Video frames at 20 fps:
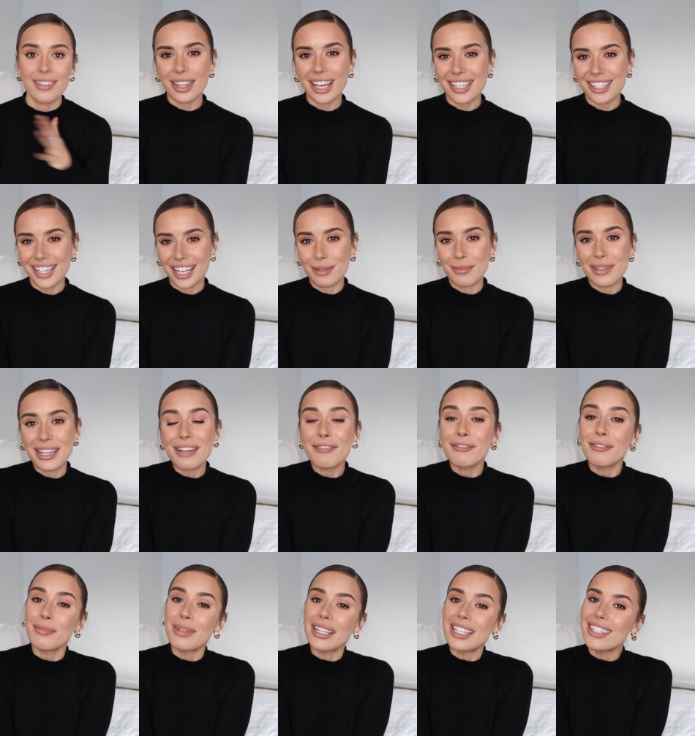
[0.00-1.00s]
But that is going to be
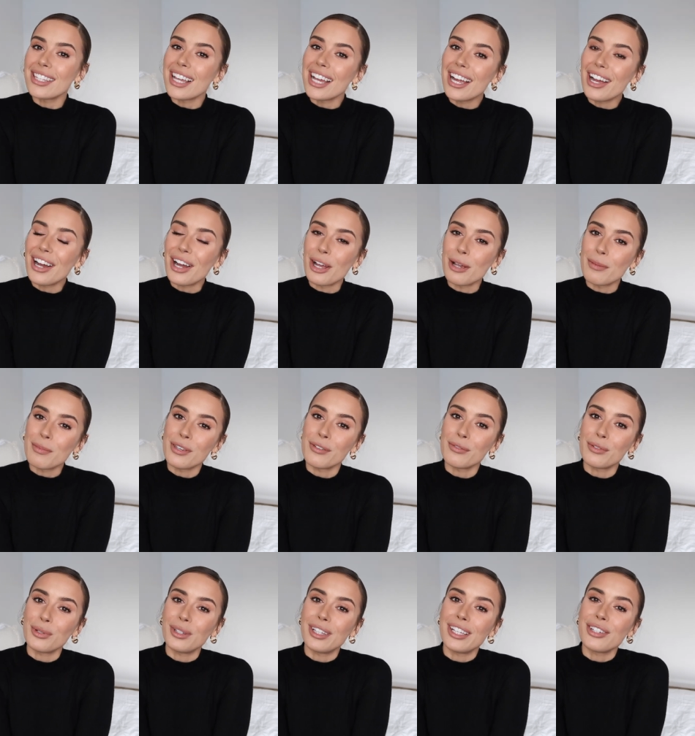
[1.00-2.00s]
it from me today. I hope
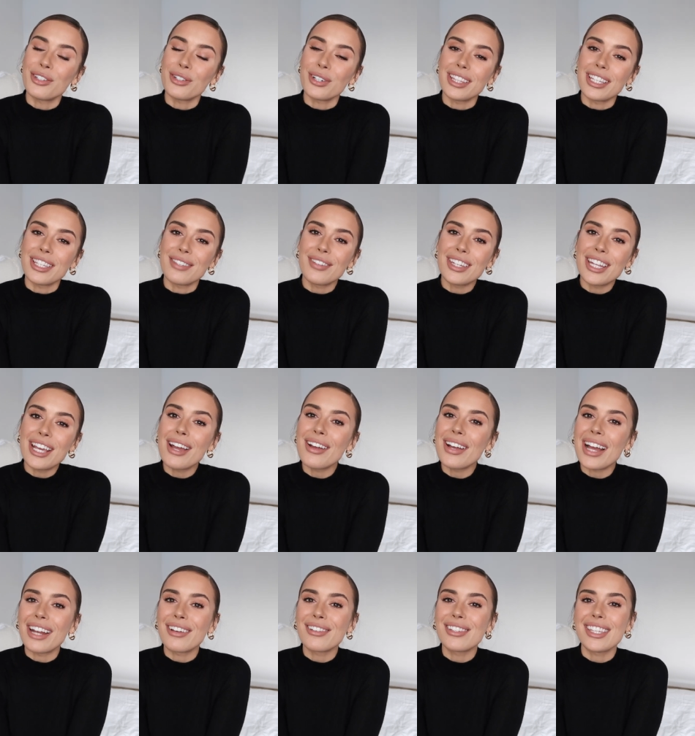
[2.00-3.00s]
you've all enjoyed this video
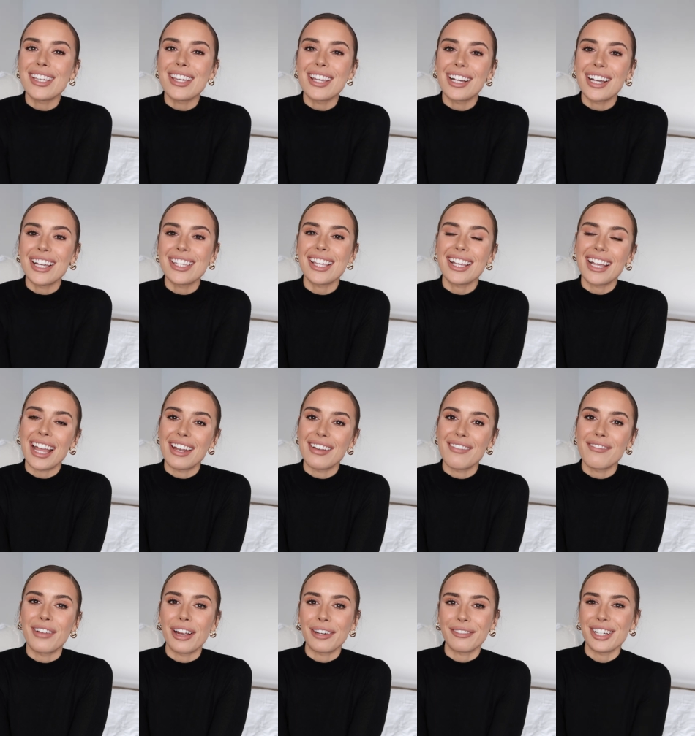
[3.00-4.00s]
and I'll see you guys
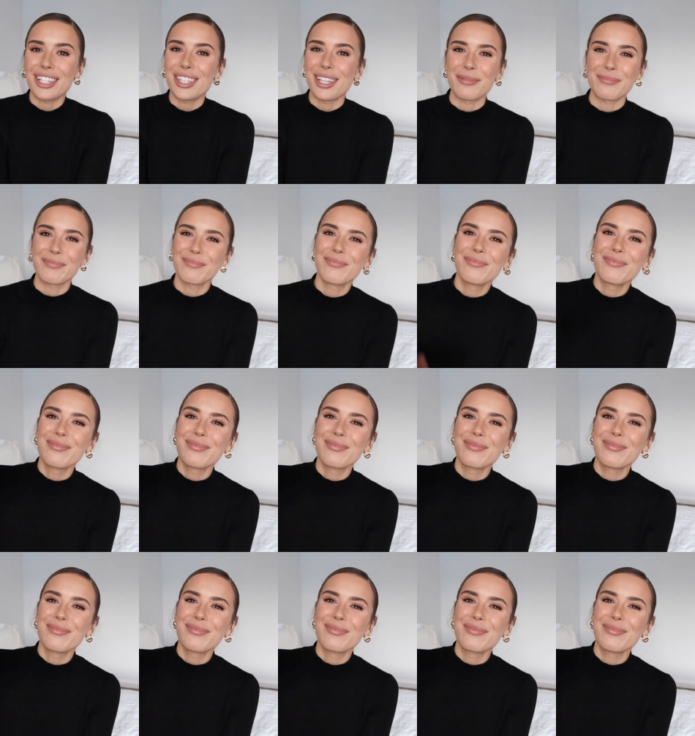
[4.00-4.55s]
again very, very soon.